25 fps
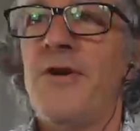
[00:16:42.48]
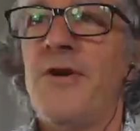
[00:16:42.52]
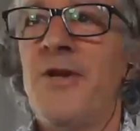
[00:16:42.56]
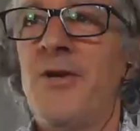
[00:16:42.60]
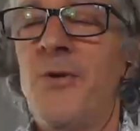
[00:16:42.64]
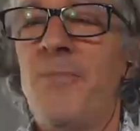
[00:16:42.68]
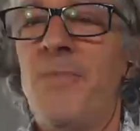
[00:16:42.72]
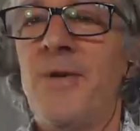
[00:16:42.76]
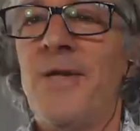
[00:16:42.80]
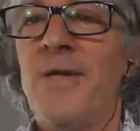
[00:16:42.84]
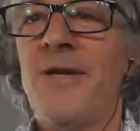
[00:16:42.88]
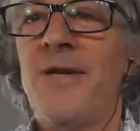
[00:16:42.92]
a very
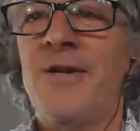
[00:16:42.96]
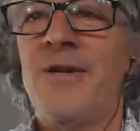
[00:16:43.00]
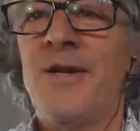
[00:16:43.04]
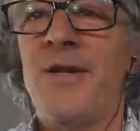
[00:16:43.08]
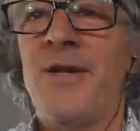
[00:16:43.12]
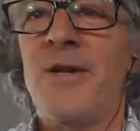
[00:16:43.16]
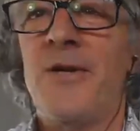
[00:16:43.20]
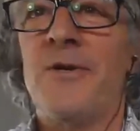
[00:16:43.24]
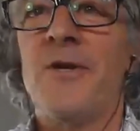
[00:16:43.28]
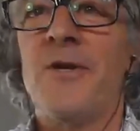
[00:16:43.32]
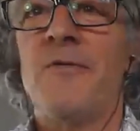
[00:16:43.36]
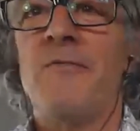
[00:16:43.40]
complicated.
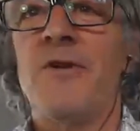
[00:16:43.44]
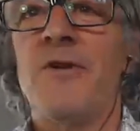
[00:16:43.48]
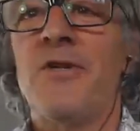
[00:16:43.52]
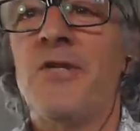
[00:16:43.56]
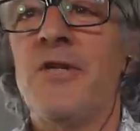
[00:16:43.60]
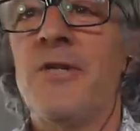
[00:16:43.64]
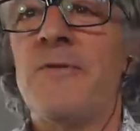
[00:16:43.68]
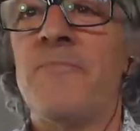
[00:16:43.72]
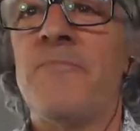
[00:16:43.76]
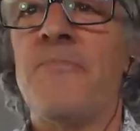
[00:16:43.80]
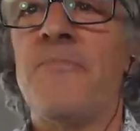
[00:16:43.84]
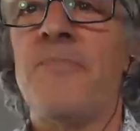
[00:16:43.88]

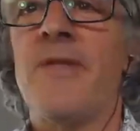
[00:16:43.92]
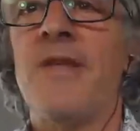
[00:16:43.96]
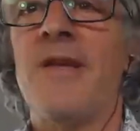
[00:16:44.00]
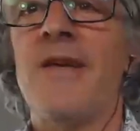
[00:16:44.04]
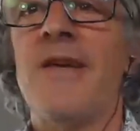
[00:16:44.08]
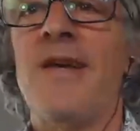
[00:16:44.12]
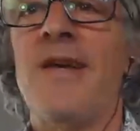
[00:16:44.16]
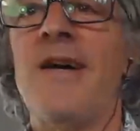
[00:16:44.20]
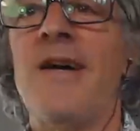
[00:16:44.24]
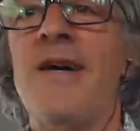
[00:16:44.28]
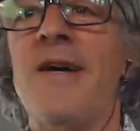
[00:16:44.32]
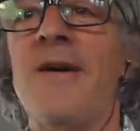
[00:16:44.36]

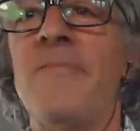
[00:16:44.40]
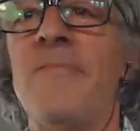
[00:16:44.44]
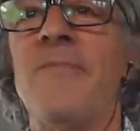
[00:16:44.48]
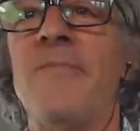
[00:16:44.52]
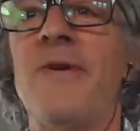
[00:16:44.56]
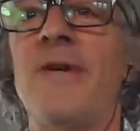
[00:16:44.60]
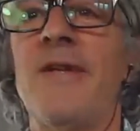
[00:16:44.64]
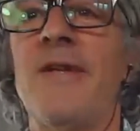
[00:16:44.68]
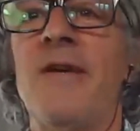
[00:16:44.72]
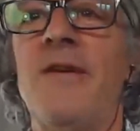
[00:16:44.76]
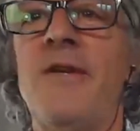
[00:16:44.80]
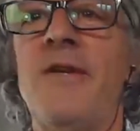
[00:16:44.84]

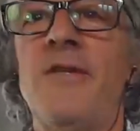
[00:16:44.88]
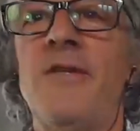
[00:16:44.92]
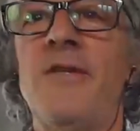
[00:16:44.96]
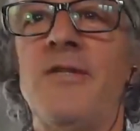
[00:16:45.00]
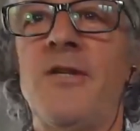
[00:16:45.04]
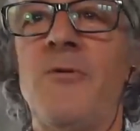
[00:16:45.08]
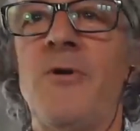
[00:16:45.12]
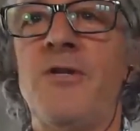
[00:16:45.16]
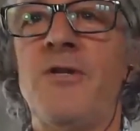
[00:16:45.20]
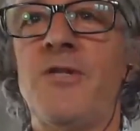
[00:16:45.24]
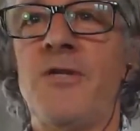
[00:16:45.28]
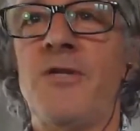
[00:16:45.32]
Now here's a
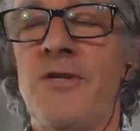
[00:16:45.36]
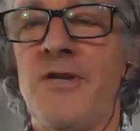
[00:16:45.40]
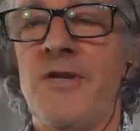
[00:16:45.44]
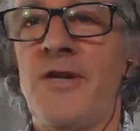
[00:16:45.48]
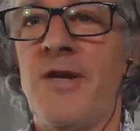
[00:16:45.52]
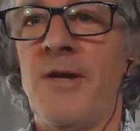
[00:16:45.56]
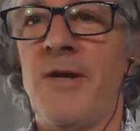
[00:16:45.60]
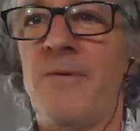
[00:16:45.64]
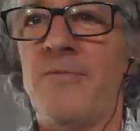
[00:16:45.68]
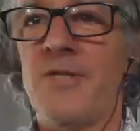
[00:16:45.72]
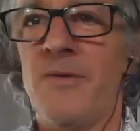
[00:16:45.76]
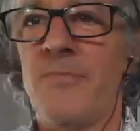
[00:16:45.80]
question that
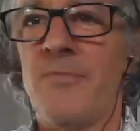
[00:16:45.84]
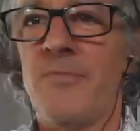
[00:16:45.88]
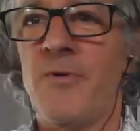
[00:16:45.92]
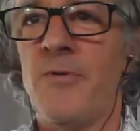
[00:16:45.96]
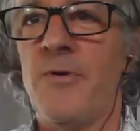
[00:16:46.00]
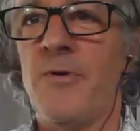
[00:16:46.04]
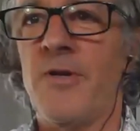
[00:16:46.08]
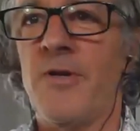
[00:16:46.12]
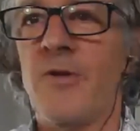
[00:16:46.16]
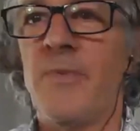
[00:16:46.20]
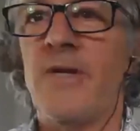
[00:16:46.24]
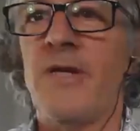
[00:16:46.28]
comes up
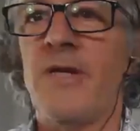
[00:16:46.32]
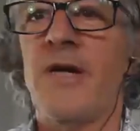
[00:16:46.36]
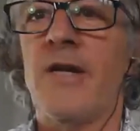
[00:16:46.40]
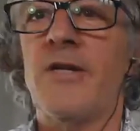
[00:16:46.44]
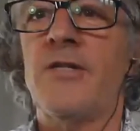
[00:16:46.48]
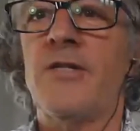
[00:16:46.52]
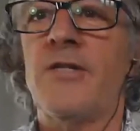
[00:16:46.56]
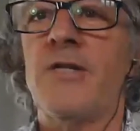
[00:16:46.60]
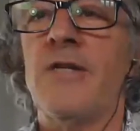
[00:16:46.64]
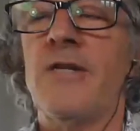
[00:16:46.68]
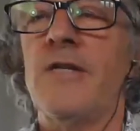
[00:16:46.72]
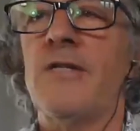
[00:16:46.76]
quite a bit
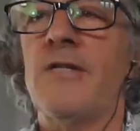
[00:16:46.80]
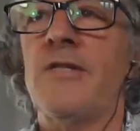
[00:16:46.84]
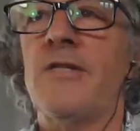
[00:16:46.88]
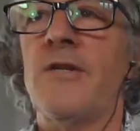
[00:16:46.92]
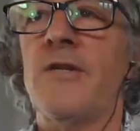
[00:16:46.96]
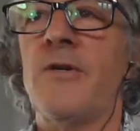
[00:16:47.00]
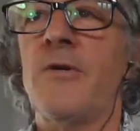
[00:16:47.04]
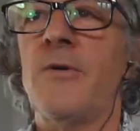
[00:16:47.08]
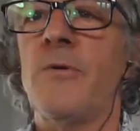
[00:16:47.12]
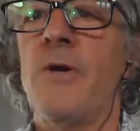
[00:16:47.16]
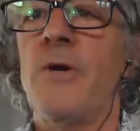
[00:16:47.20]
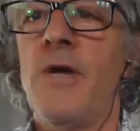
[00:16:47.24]
actually.
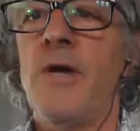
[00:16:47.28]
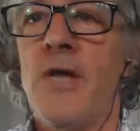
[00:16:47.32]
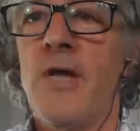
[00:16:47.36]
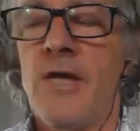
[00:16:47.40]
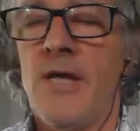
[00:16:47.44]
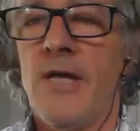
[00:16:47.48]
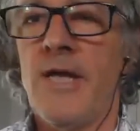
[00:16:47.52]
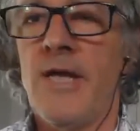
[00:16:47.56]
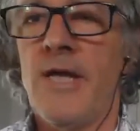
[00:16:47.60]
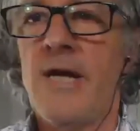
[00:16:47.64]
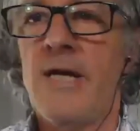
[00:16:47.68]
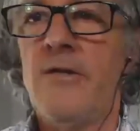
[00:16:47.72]
So,
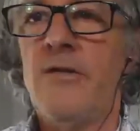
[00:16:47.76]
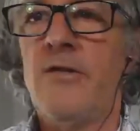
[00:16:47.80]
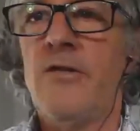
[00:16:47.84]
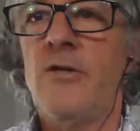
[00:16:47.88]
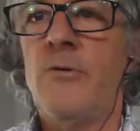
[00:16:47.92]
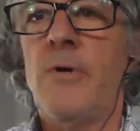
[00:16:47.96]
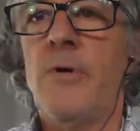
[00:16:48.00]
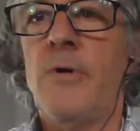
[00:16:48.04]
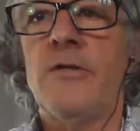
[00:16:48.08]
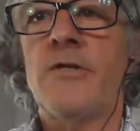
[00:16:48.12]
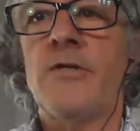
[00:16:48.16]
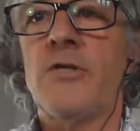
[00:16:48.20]
can a
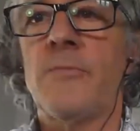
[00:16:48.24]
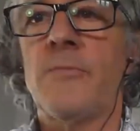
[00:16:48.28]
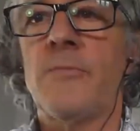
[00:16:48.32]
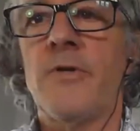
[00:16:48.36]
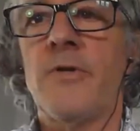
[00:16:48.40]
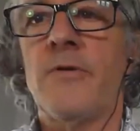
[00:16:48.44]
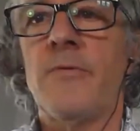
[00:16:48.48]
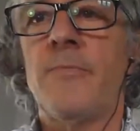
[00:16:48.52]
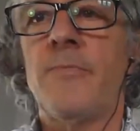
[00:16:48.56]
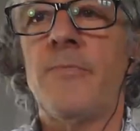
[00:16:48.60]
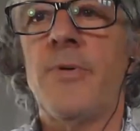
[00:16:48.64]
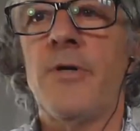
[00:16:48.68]
new
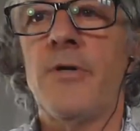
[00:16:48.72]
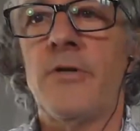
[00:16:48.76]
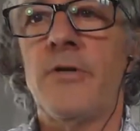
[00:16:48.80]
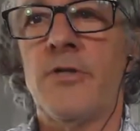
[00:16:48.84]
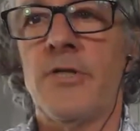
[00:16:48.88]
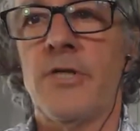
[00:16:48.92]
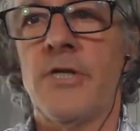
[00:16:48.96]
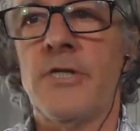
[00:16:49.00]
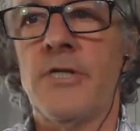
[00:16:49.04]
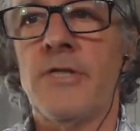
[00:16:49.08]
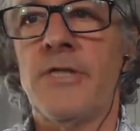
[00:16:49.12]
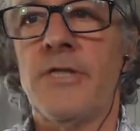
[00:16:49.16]
instrument
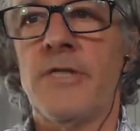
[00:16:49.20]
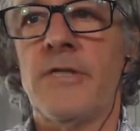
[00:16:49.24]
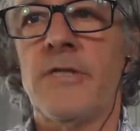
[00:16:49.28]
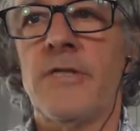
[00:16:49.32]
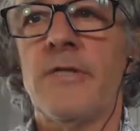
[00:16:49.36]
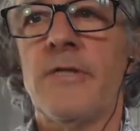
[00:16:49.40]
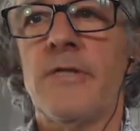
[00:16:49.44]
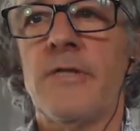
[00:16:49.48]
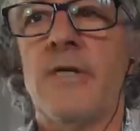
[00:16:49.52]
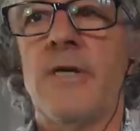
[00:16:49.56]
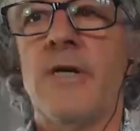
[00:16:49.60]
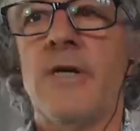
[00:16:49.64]

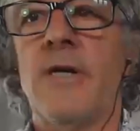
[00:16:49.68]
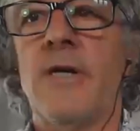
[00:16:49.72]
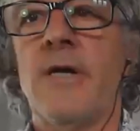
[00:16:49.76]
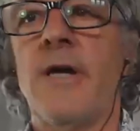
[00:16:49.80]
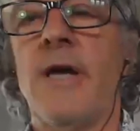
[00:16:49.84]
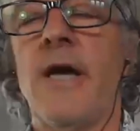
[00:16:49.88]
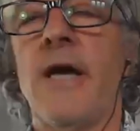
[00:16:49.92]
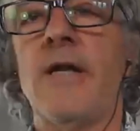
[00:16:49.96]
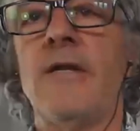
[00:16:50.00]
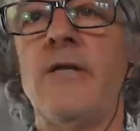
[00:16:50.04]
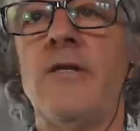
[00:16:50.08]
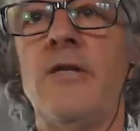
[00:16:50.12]
purchased
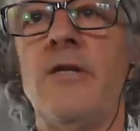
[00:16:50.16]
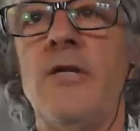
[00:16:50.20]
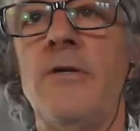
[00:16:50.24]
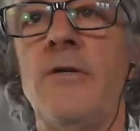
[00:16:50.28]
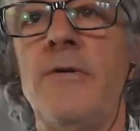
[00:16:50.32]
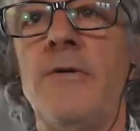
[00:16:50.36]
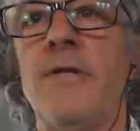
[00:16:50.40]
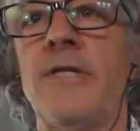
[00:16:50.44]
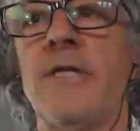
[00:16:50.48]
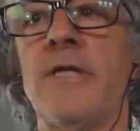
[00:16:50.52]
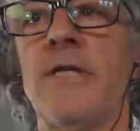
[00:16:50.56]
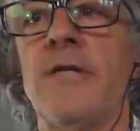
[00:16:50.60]
and
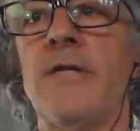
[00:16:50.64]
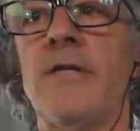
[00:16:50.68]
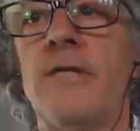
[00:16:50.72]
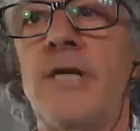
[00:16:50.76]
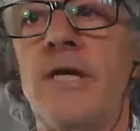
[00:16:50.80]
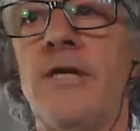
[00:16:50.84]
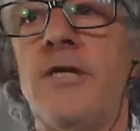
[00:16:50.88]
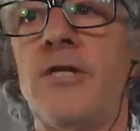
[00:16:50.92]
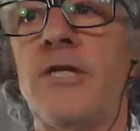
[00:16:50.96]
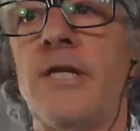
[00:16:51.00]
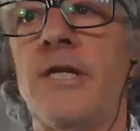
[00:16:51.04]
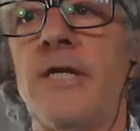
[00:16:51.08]
used in
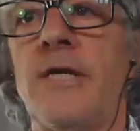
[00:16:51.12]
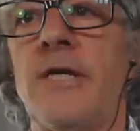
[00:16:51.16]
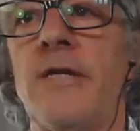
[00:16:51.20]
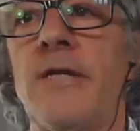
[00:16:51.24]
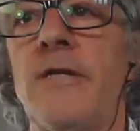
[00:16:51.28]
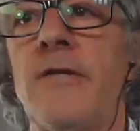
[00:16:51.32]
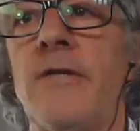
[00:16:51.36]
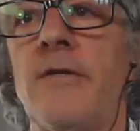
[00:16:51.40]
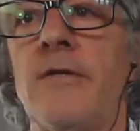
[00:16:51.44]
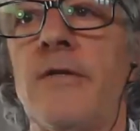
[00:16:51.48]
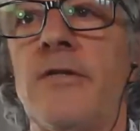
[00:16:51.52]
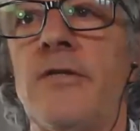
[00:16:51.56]
teaching
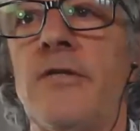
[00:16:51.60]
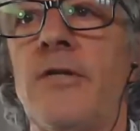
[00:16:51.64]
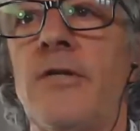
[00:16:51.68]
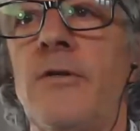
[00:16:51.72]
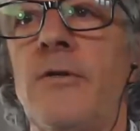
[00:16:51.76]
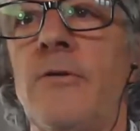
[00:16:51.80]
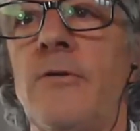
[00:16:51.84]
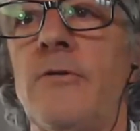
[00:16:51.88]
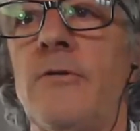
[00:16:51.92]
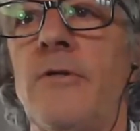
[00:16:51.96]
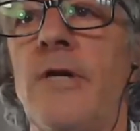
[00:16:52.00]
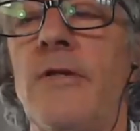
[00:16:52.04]
in the
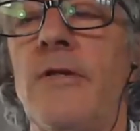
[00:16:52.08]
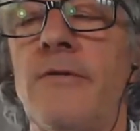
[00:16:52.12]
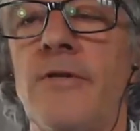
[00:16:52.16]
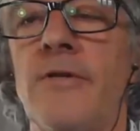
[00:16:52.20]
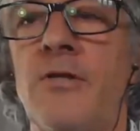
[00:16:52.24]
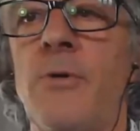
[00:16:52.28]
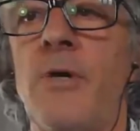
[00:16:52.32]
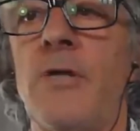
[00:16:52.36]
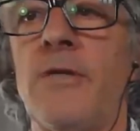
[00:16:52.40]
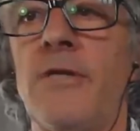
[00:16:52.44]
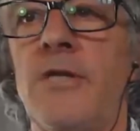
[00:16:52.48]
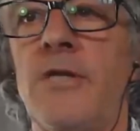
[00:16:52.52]

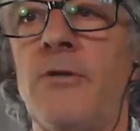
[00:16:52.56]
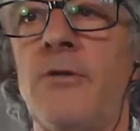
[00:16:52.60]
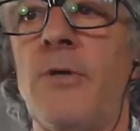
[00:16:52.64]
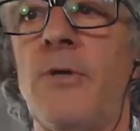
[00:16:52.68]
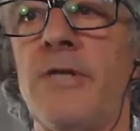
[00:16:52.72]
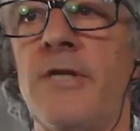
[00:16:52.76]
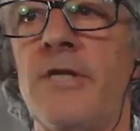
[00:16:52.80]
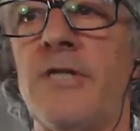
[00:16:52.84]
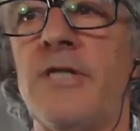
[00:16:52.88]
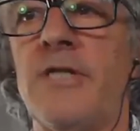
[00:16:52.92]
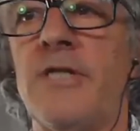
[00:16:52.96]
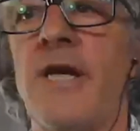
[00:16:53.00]

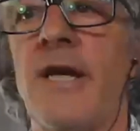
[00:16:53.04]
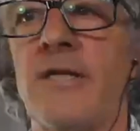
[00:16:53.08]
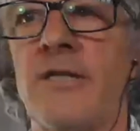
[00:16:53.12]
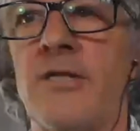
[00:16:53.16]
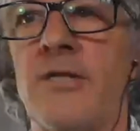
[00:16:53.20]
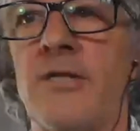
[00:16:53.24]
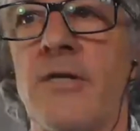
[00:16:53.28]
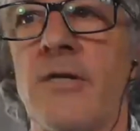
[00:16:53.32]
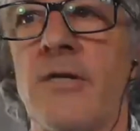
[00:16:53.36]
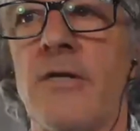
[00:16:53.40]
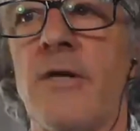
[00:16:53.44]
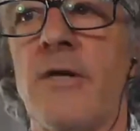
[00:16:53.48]
2020 tax
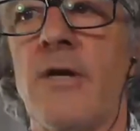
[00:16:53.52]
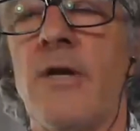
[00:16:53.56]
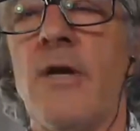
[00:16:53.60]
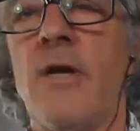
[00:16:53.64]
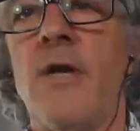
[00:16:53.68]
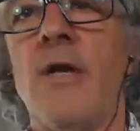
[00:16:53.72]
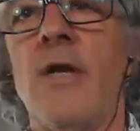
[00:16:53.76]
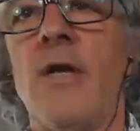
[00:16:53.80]
year